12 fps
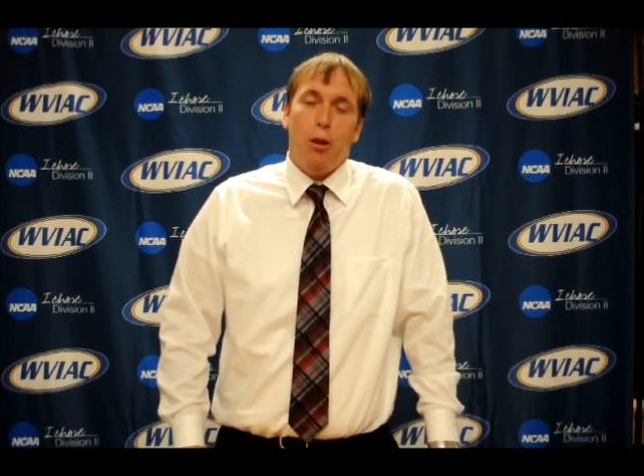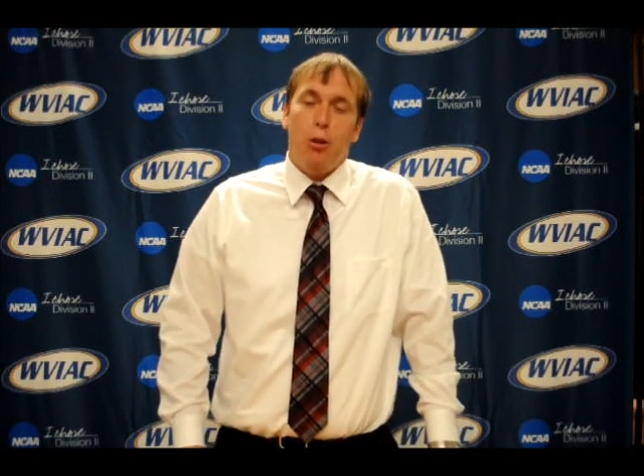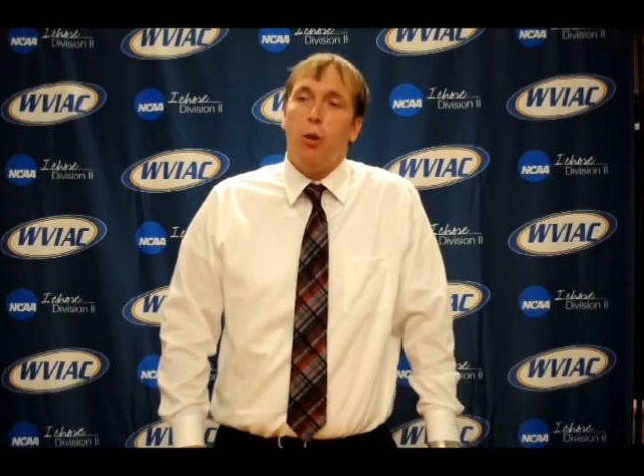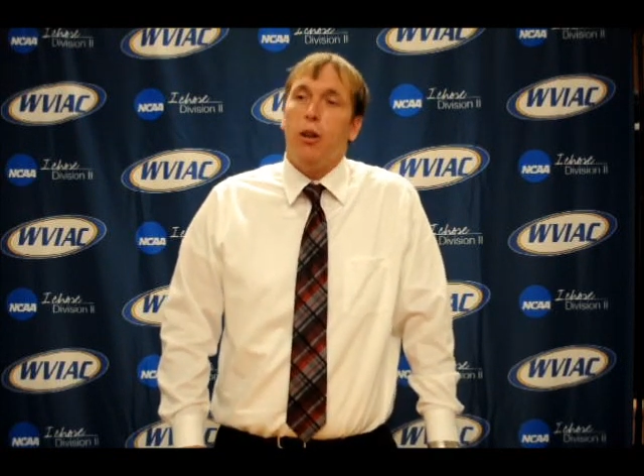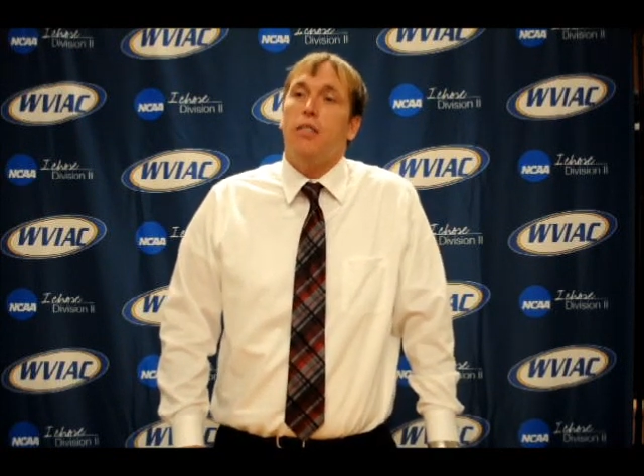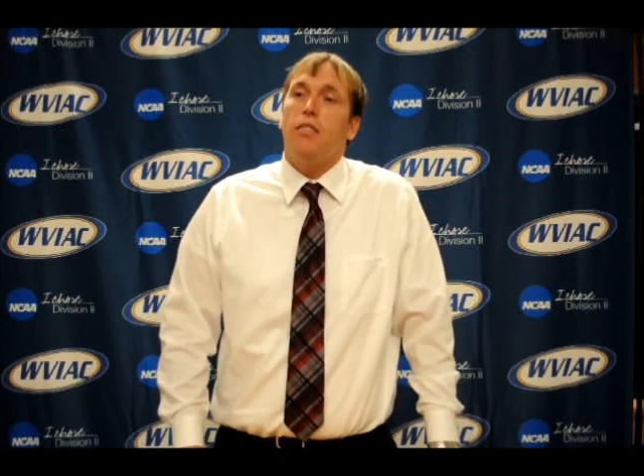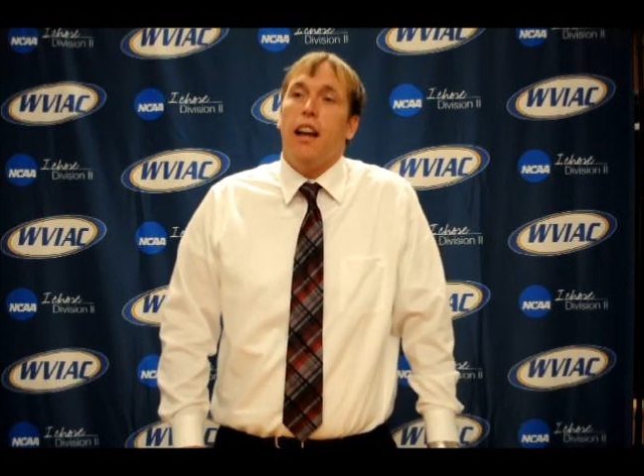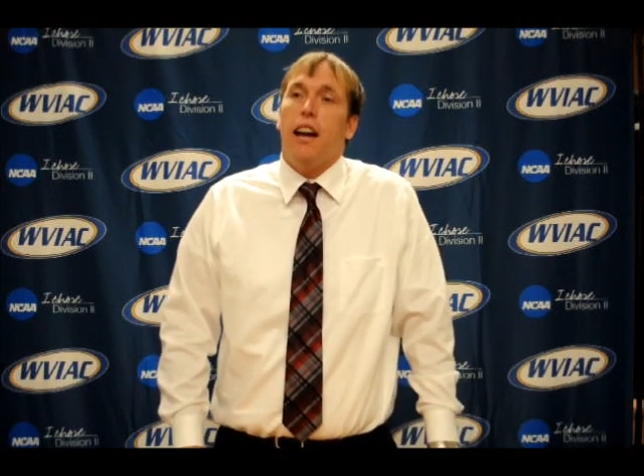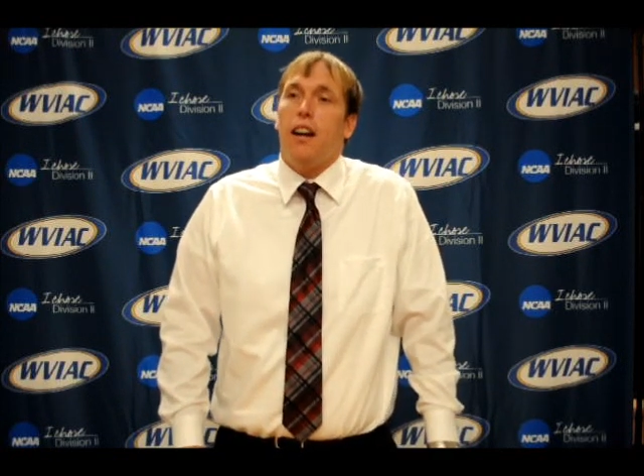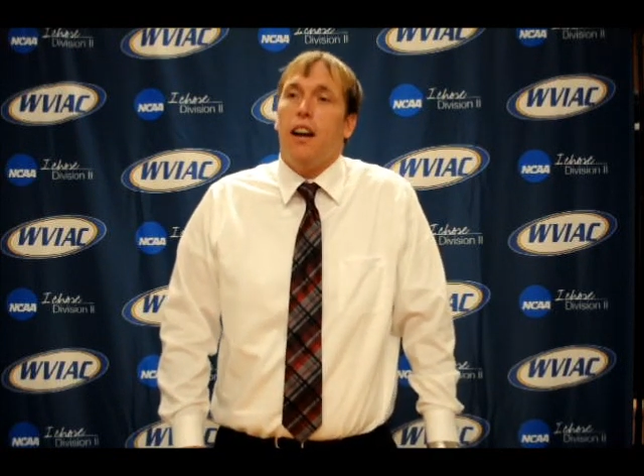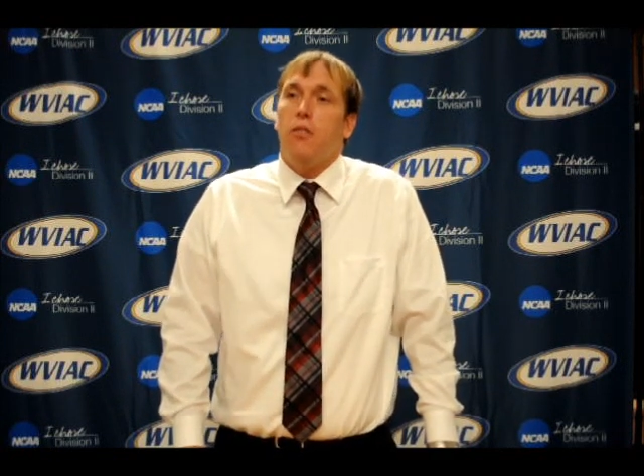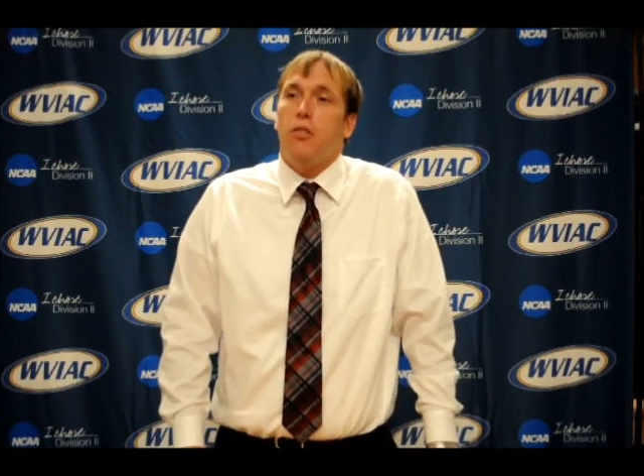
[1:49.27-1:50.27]
They won the
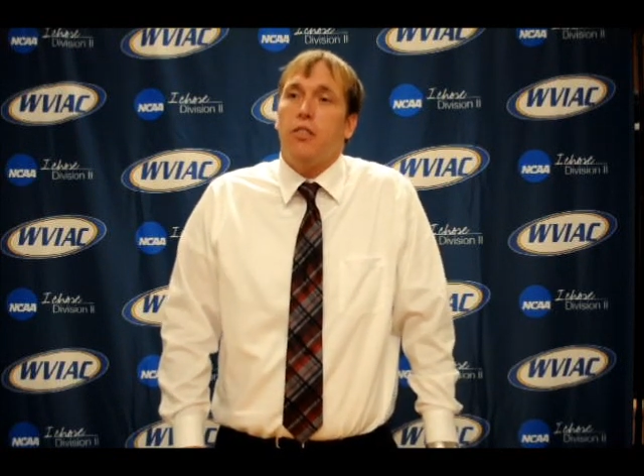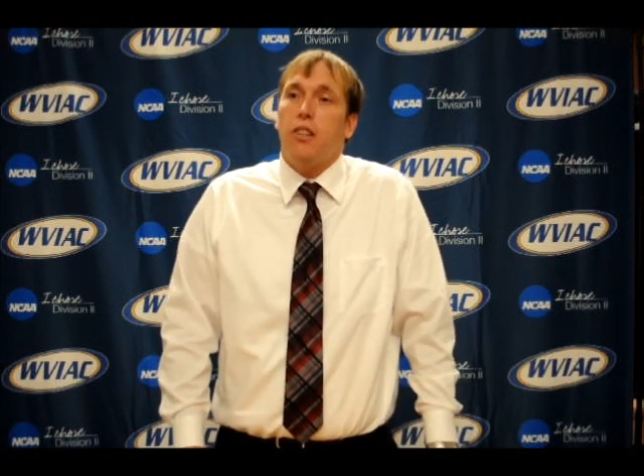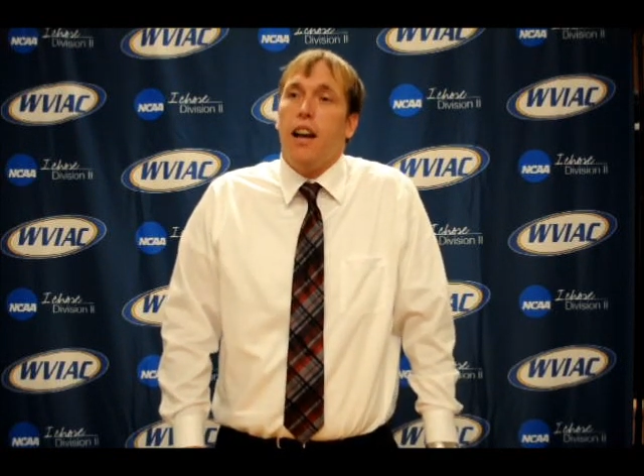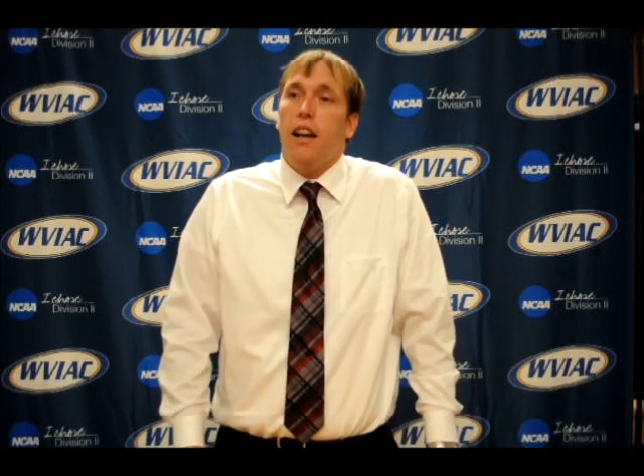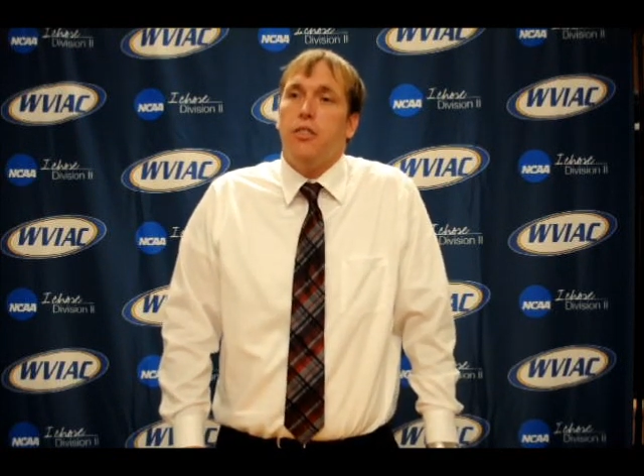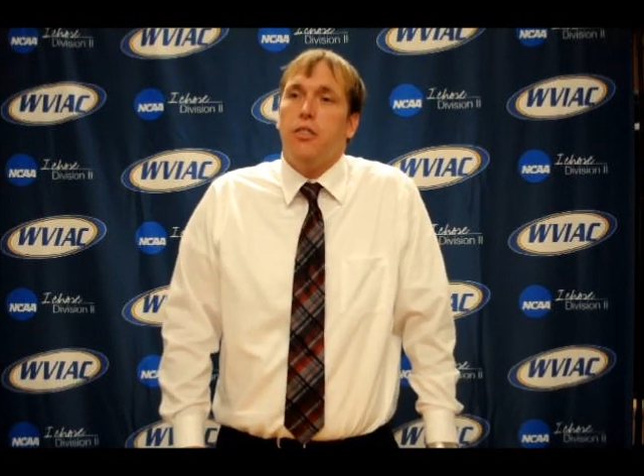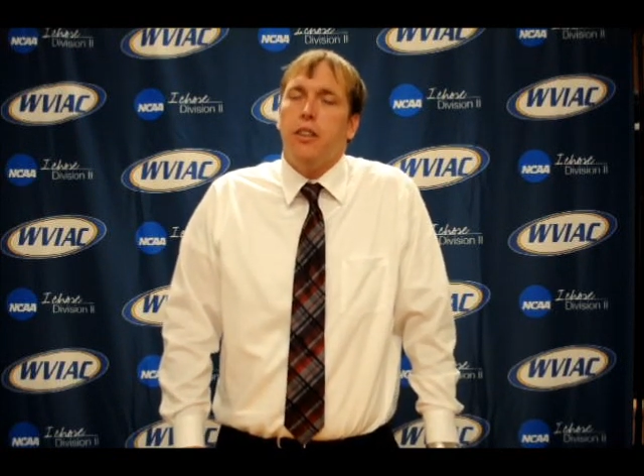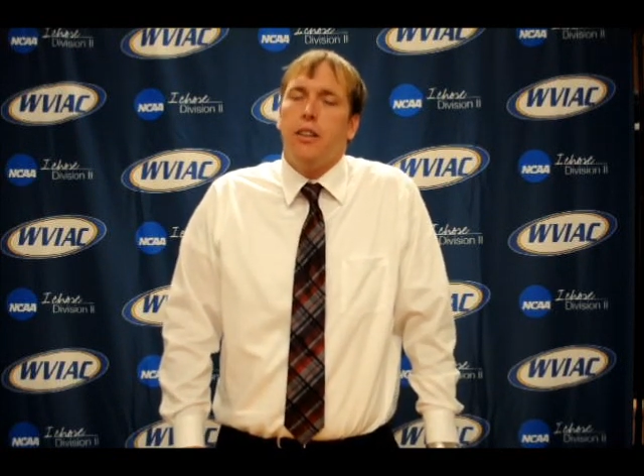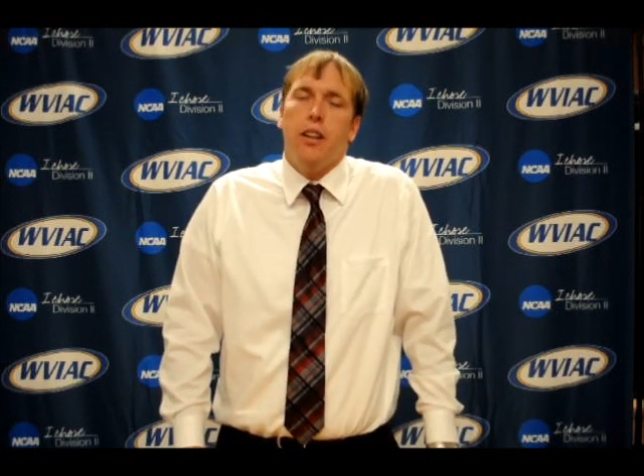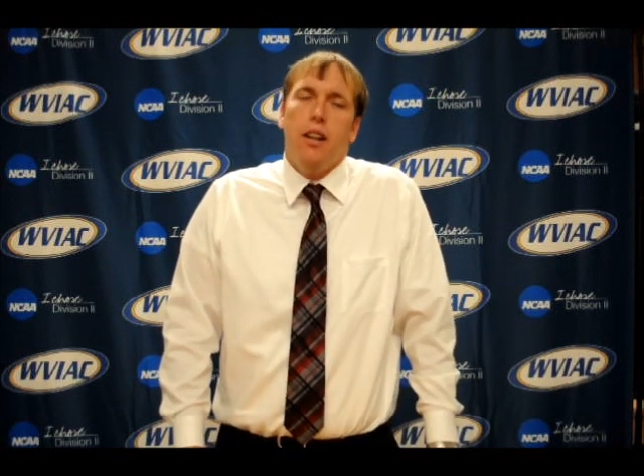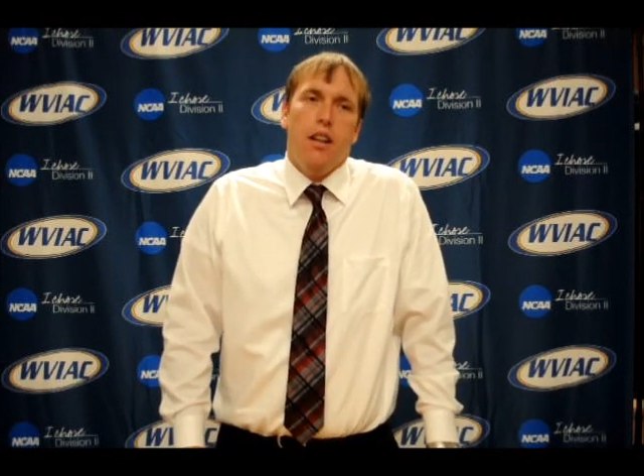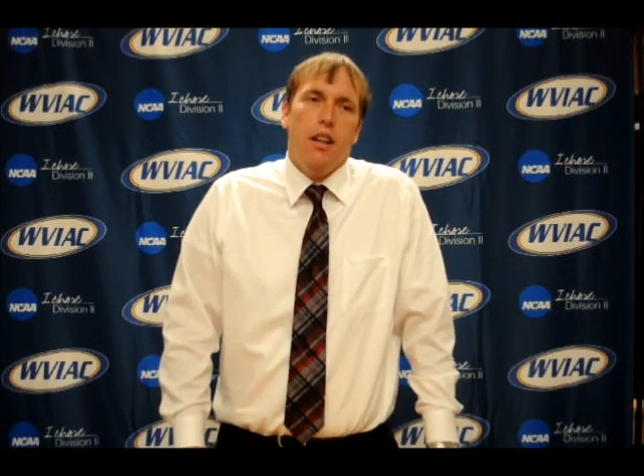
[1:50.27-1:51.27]
SAC conference last year.